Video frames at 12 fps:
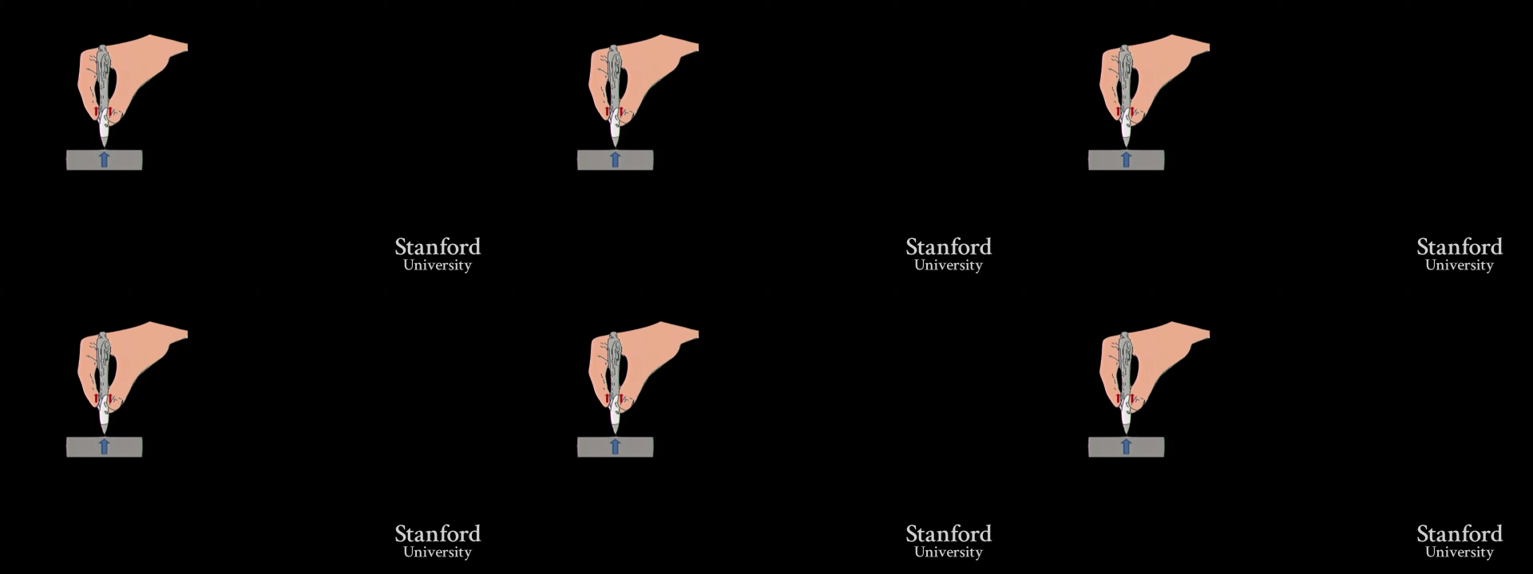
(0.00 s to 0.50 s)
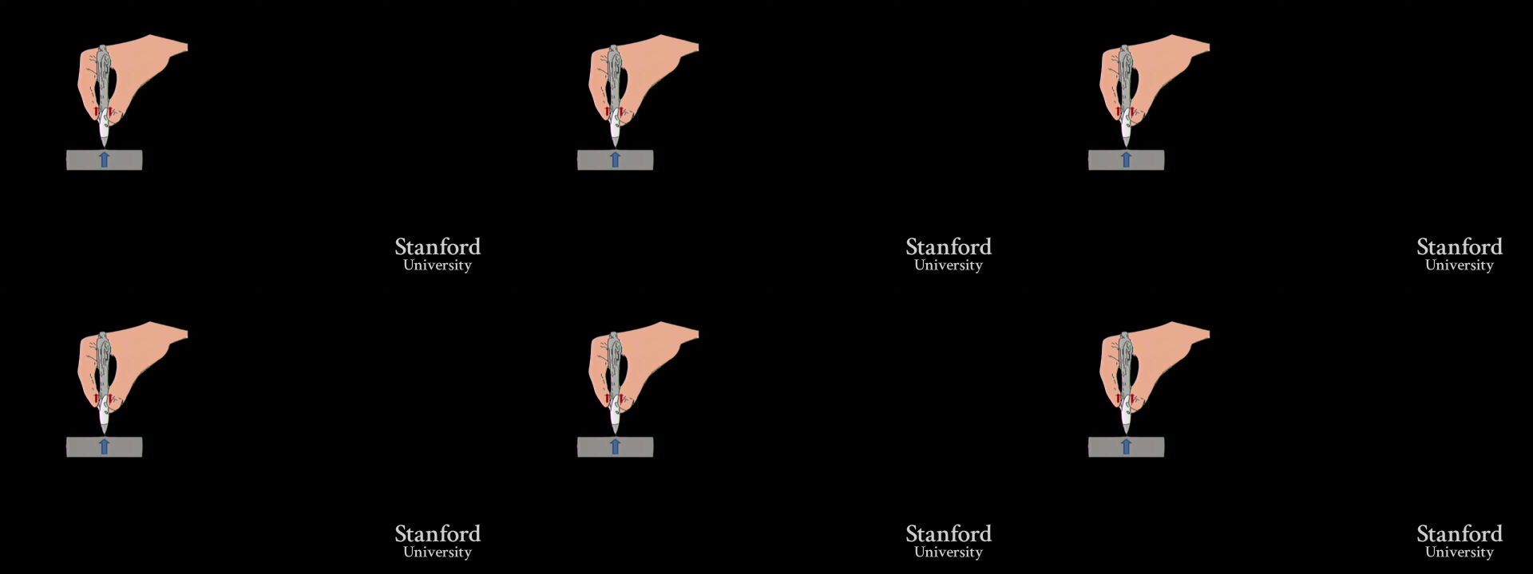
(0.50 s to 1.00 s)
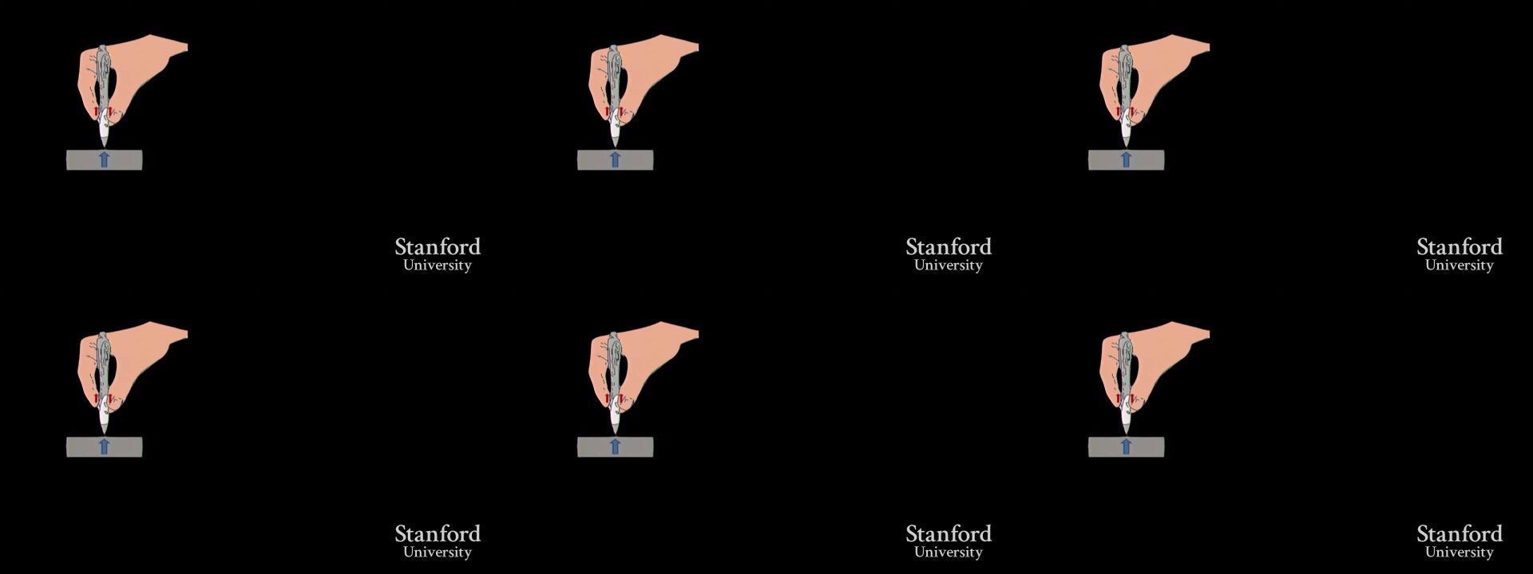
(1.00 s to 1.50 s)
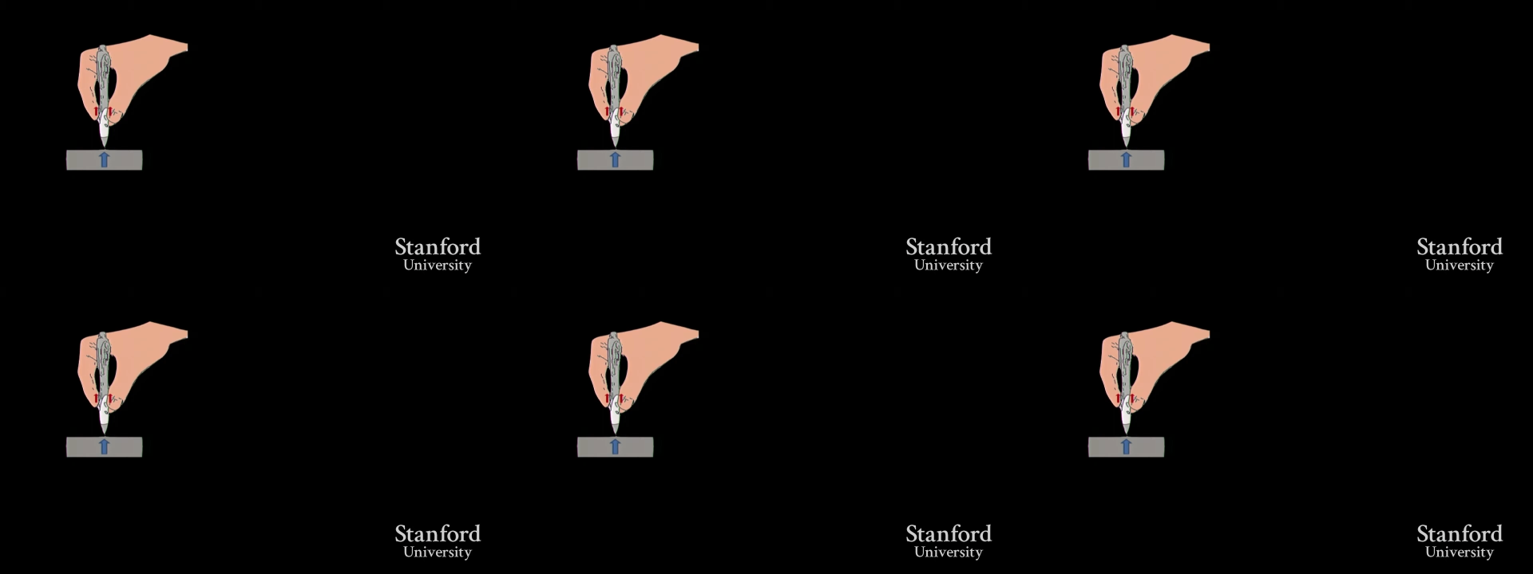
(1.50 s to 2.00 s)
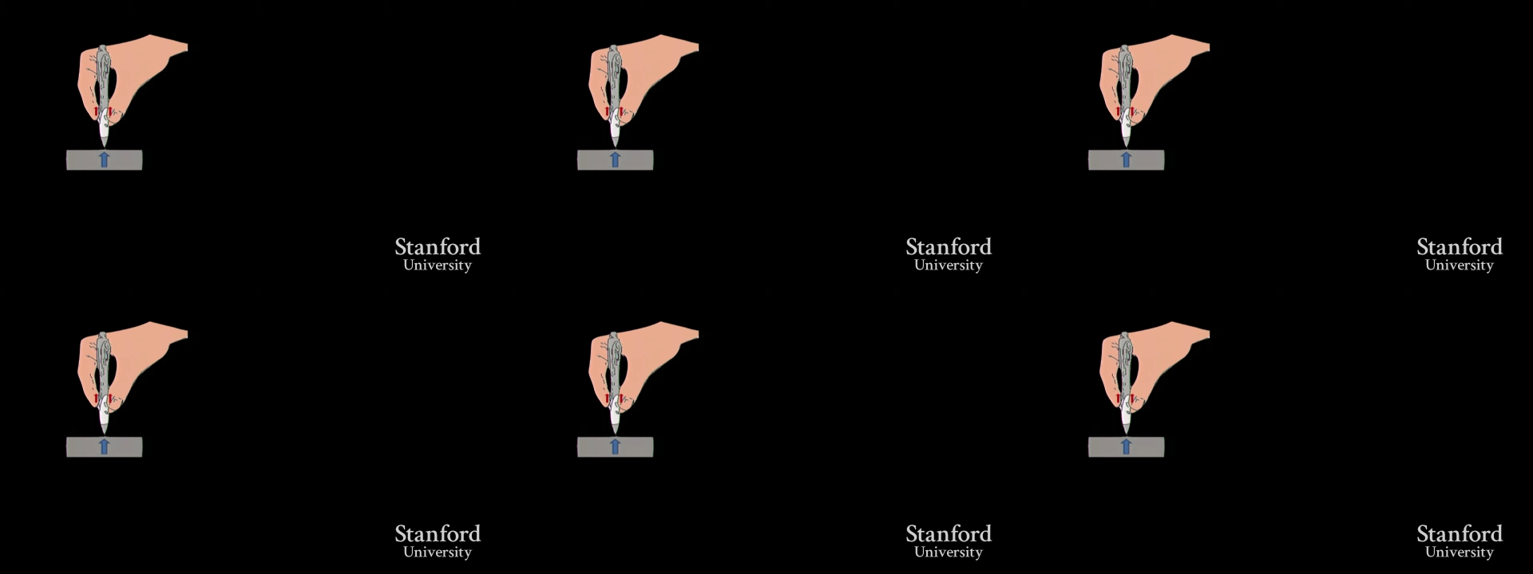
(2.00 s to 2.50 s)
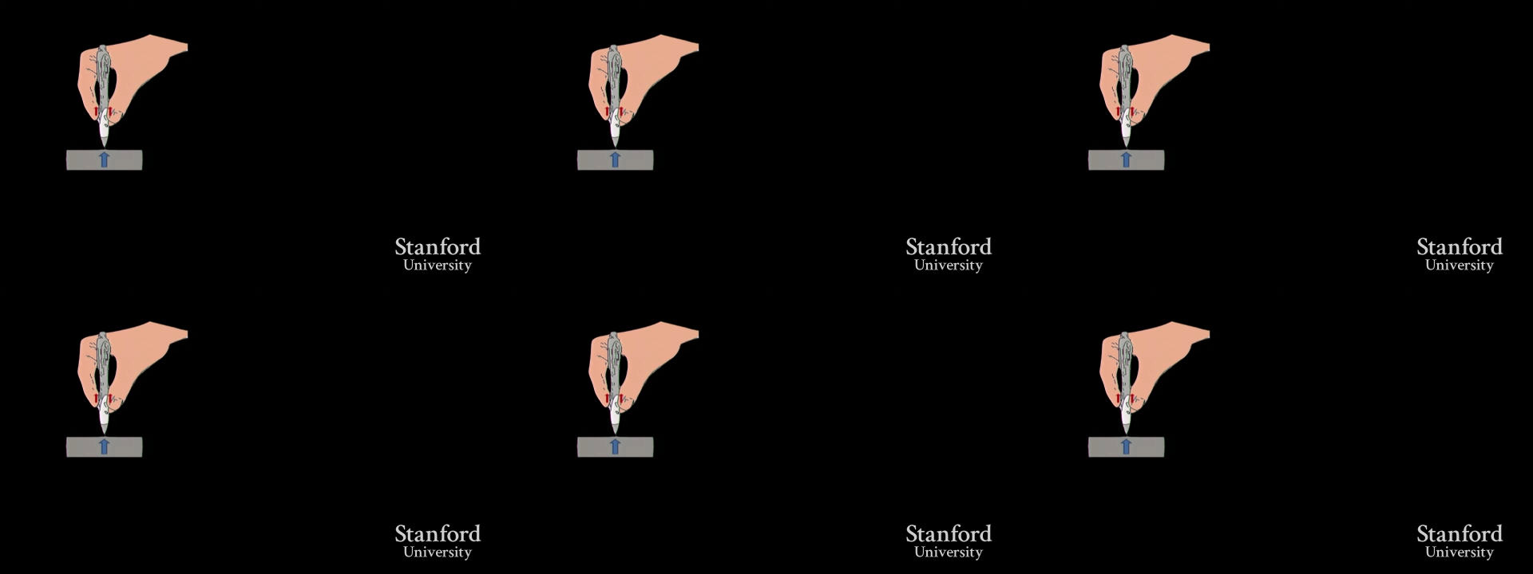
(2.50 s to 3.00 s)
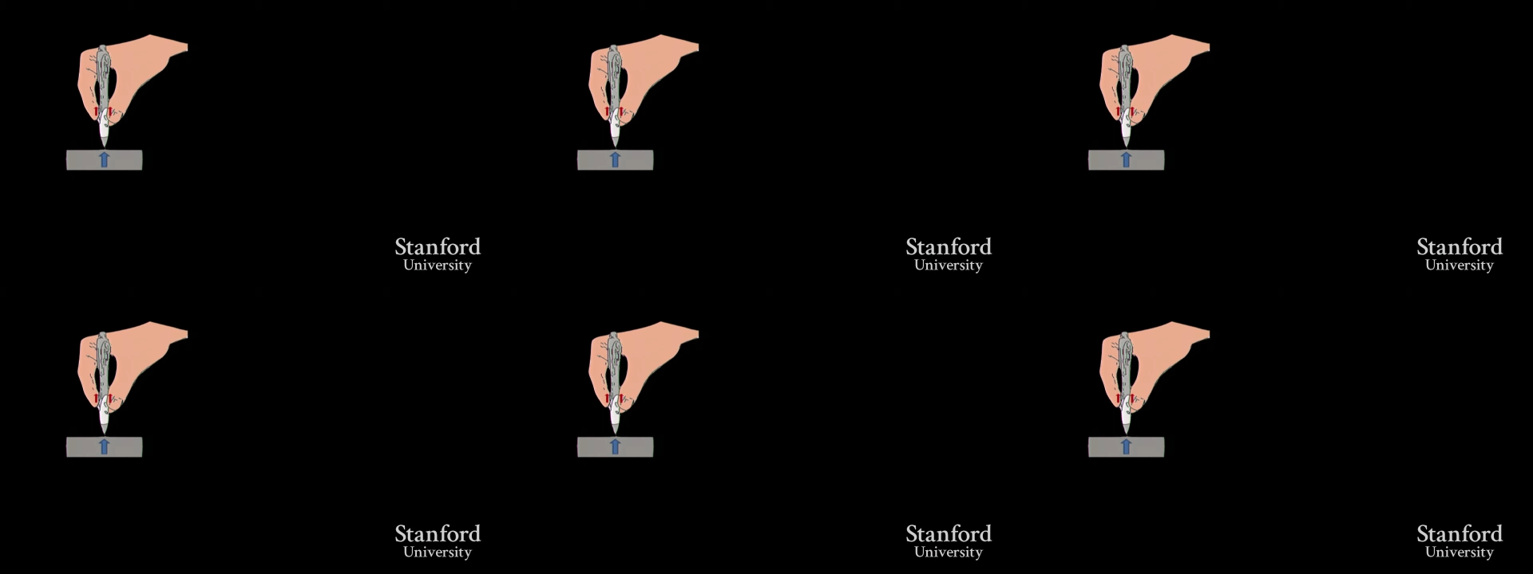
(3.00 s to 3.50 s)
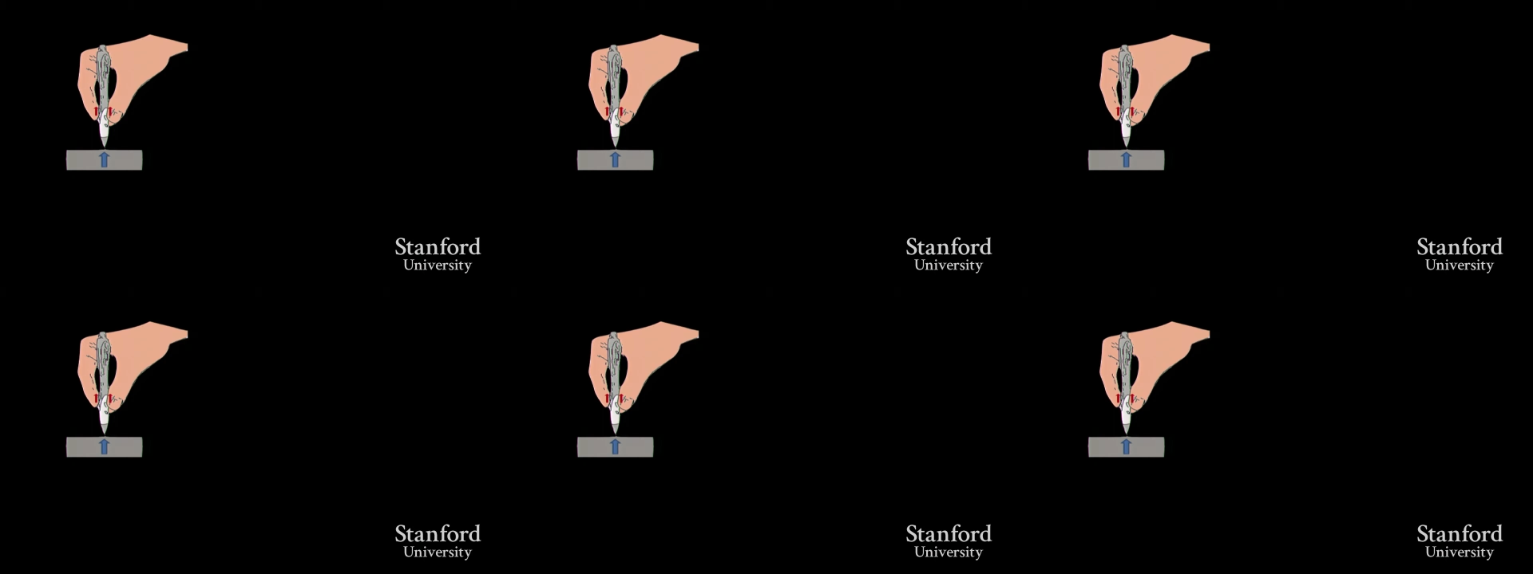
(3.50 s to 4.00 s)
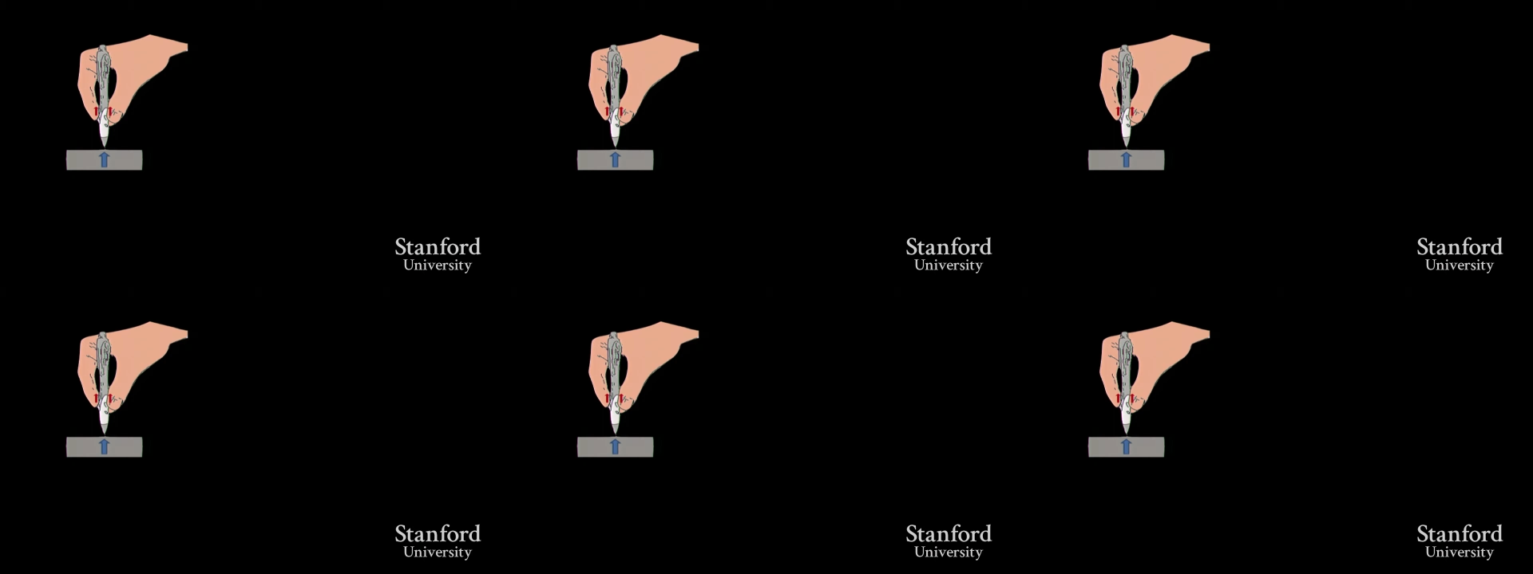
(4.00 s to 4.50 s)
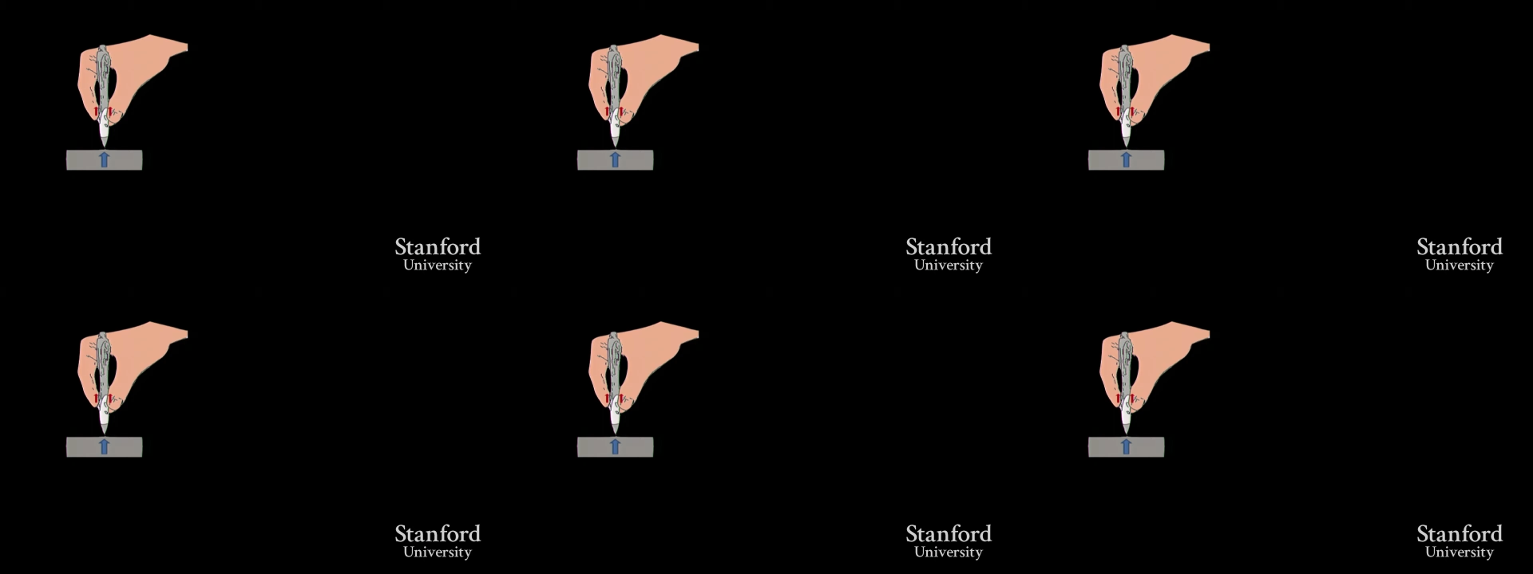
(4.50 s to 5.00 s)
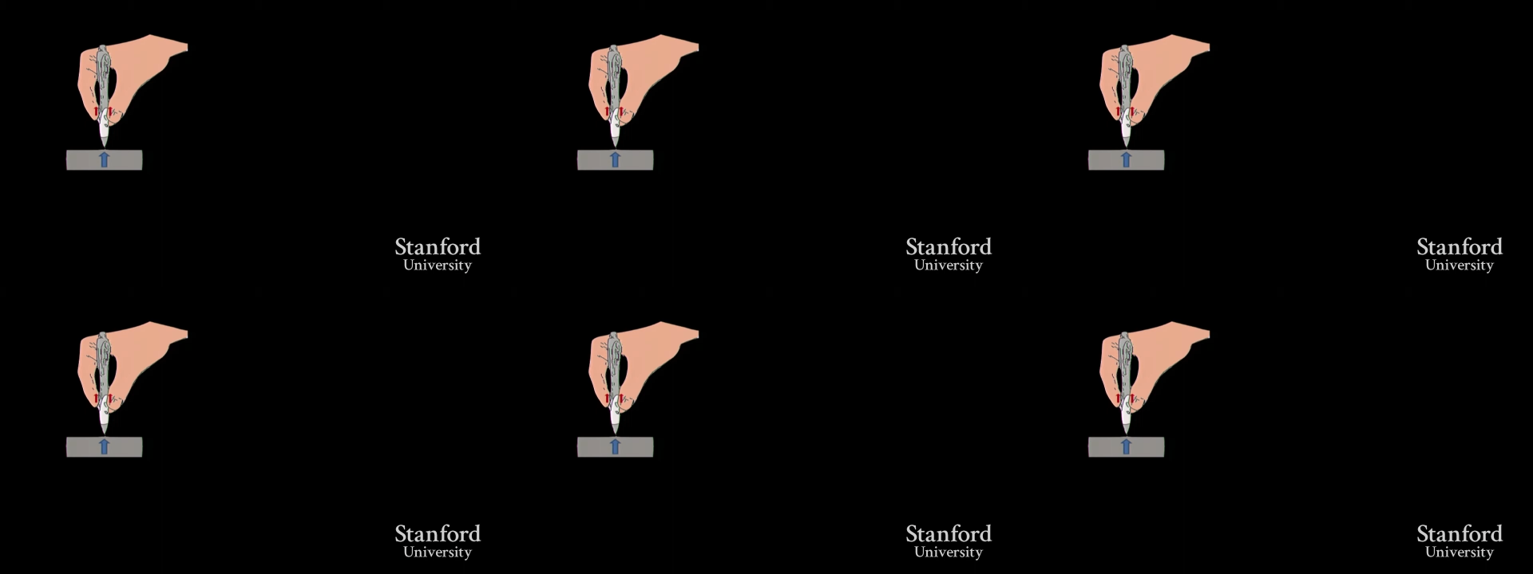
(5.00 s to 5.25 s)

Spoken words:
(no speaker visible)